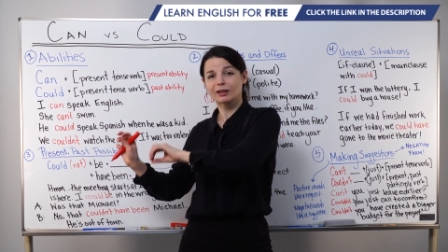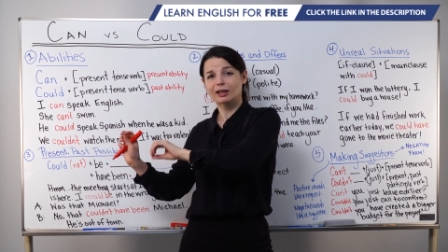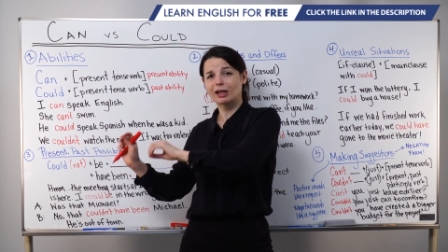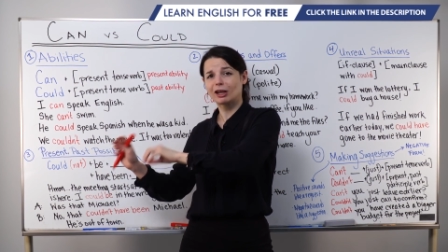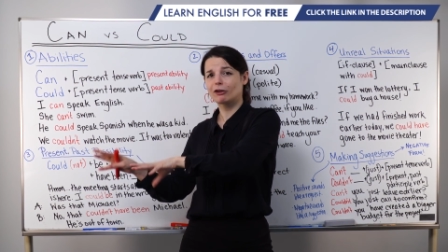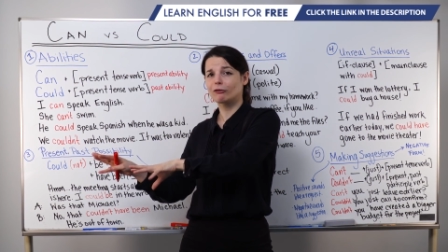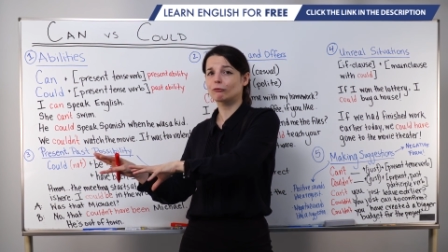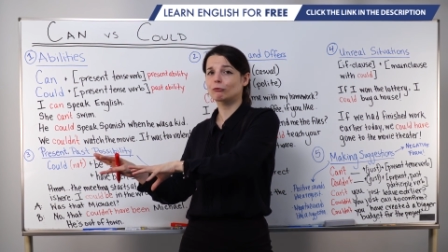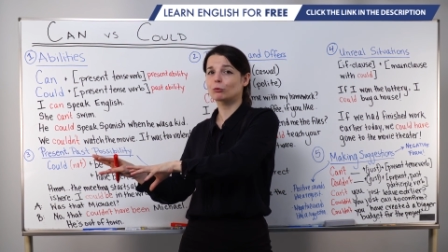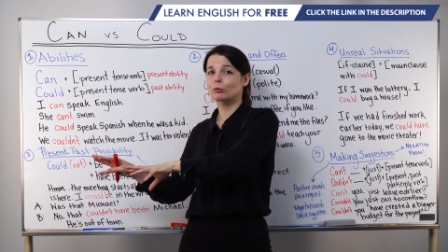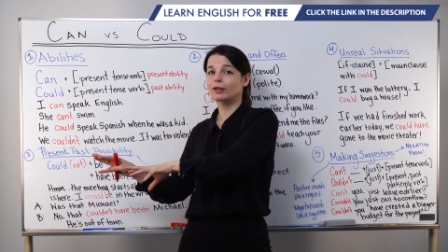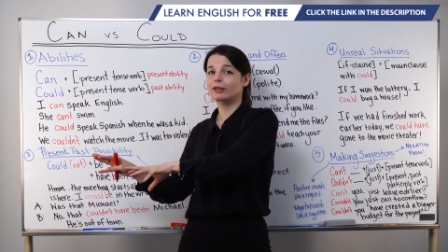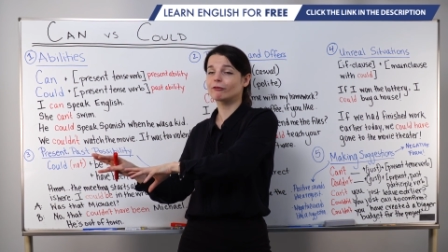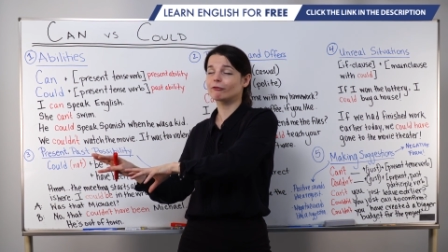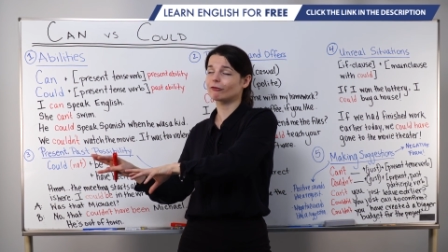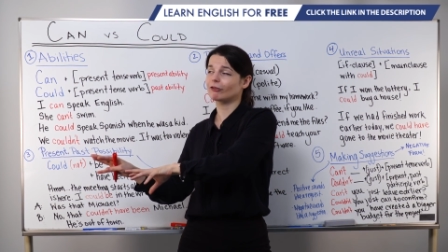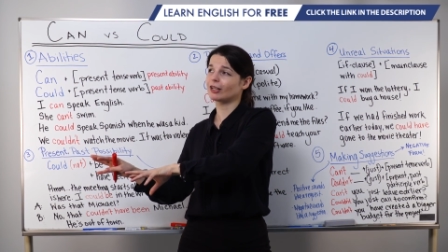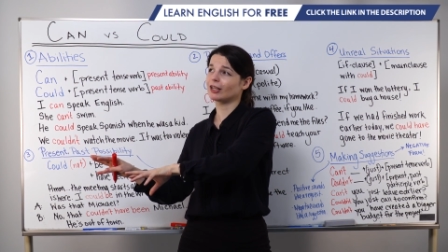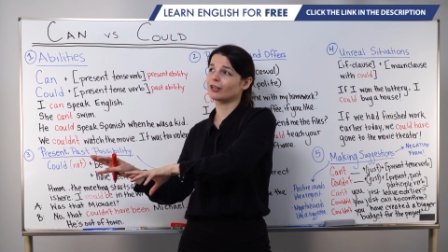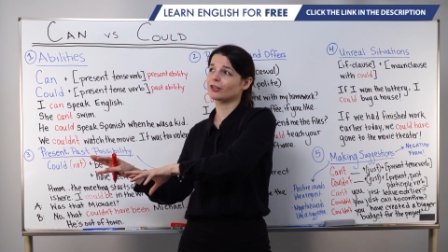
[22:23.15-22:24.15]
If we
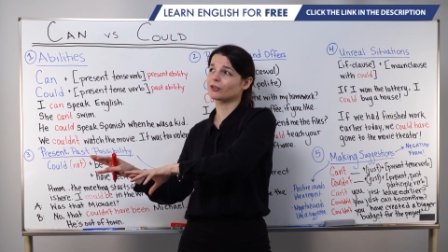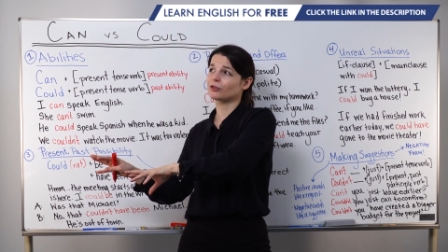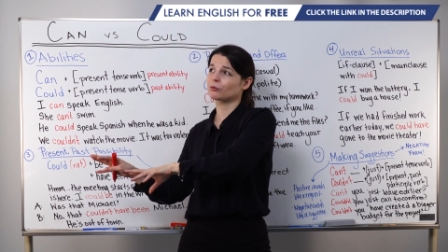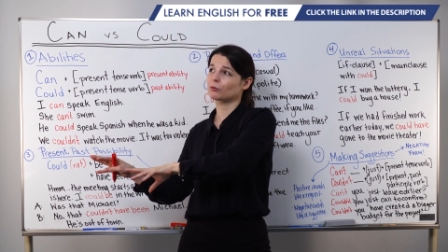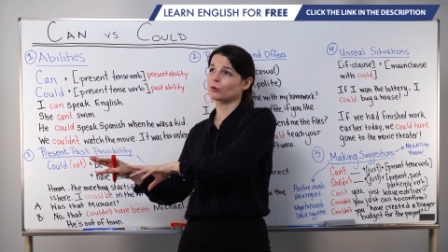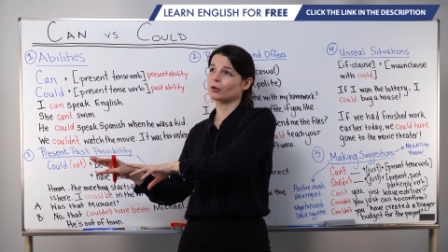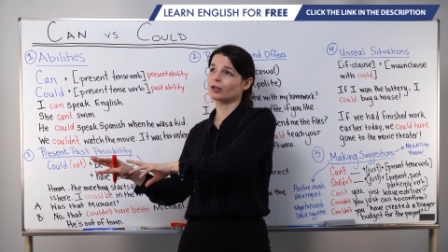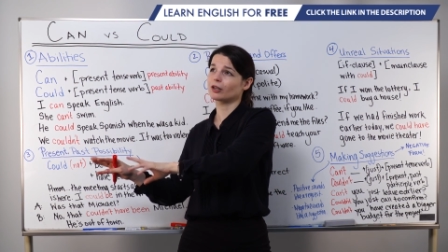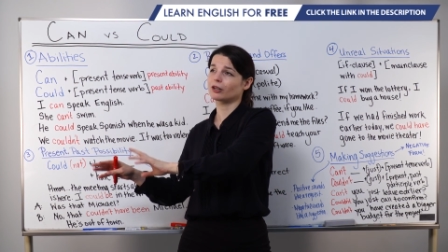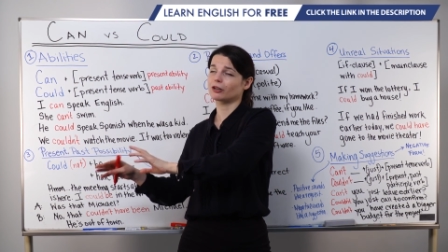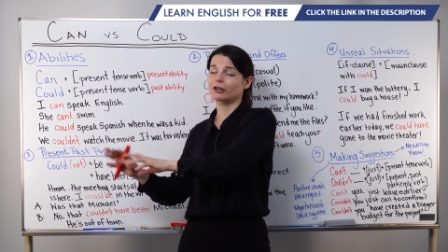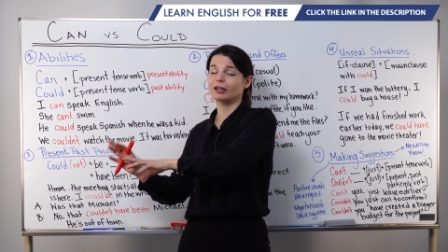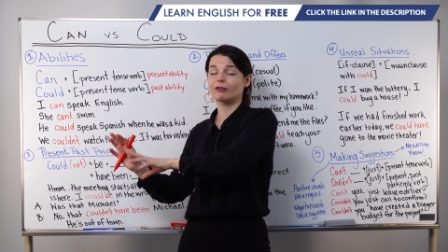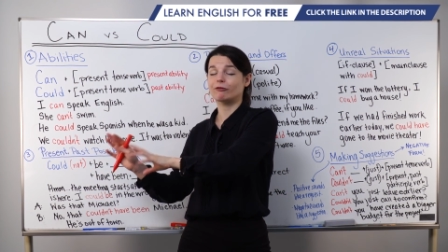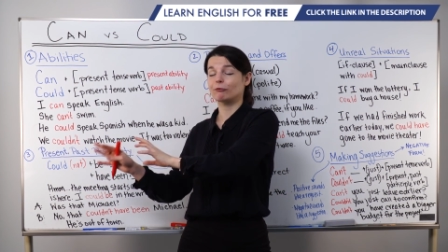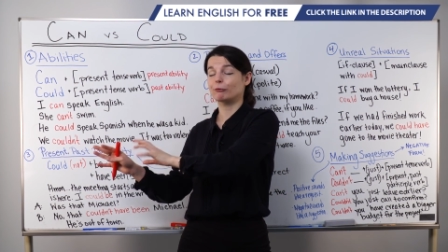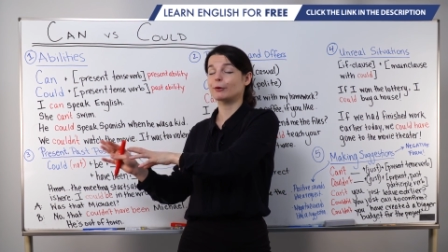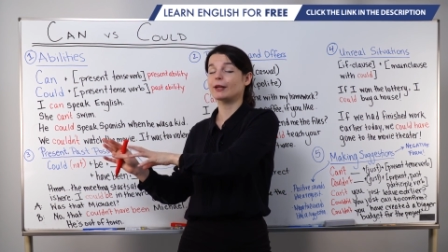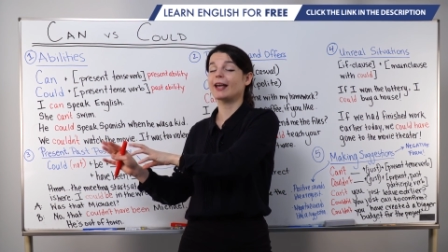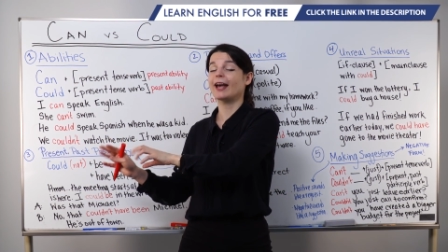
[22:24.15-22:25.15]
finished work or
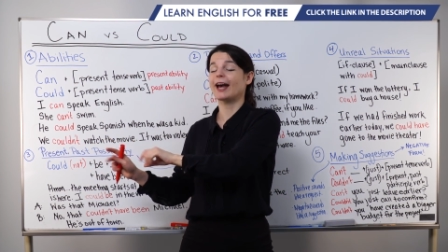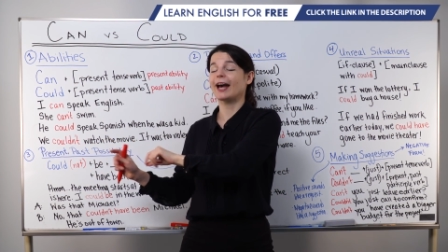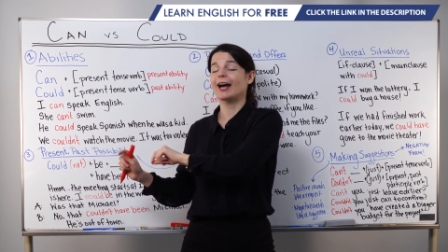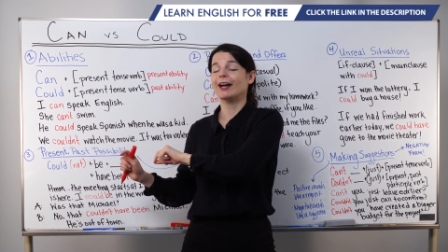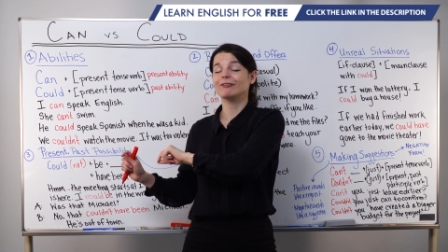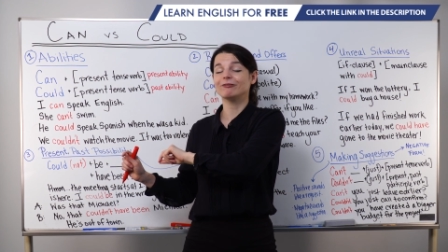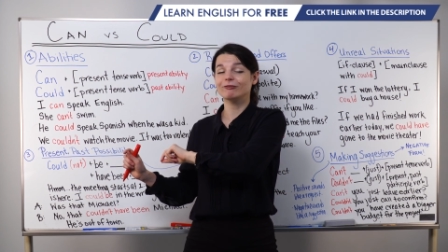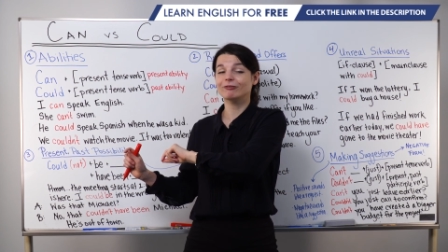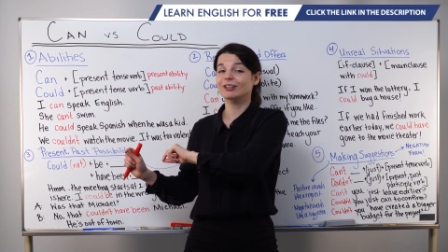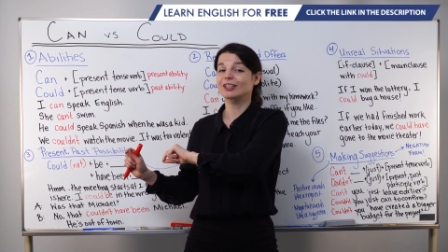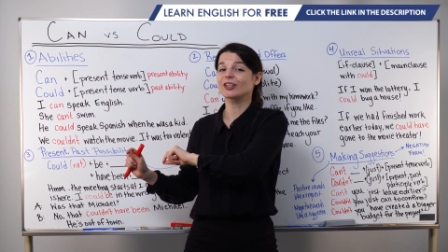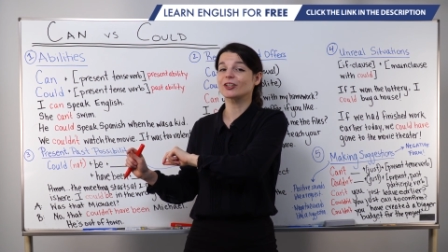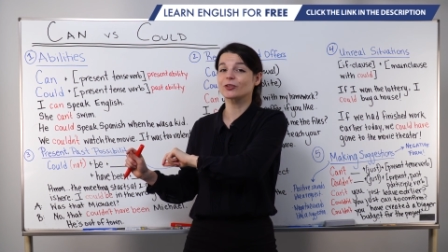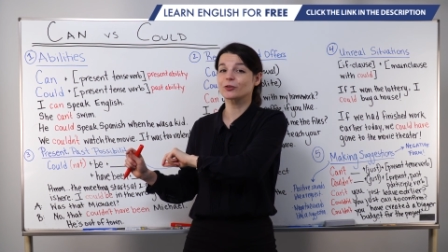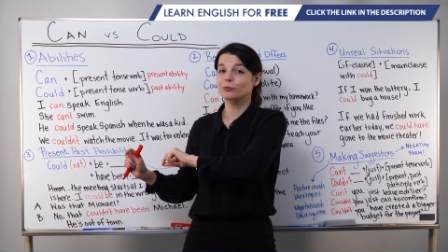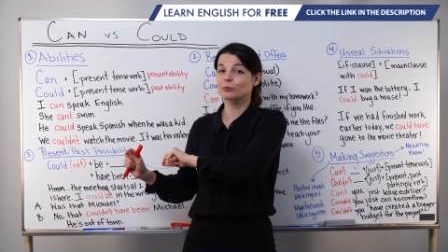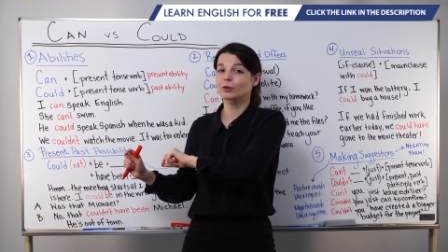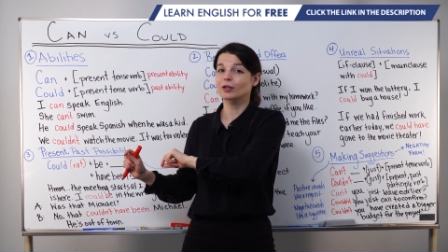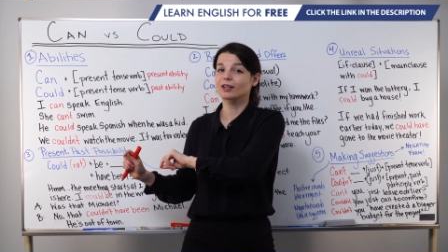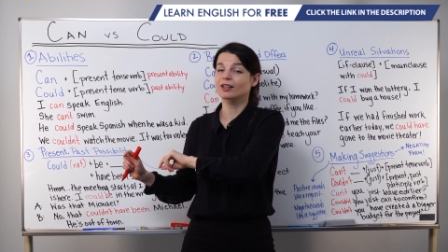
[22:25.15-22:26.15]
if we had
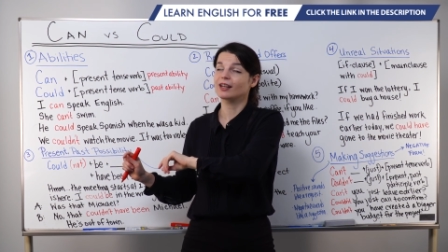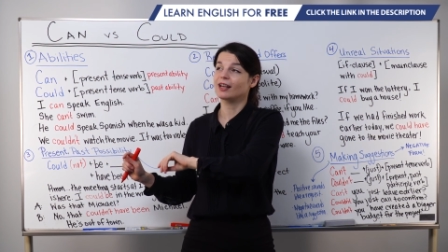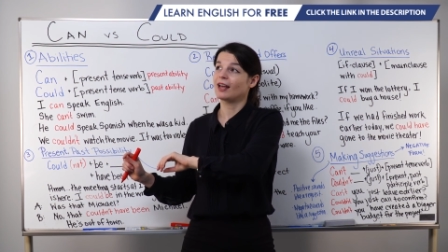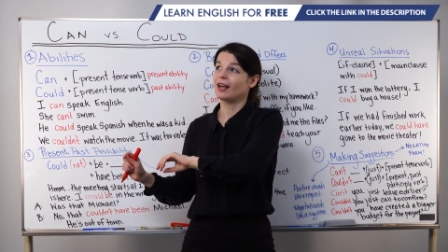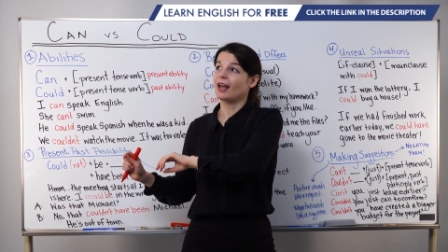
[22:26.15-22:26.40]
finished work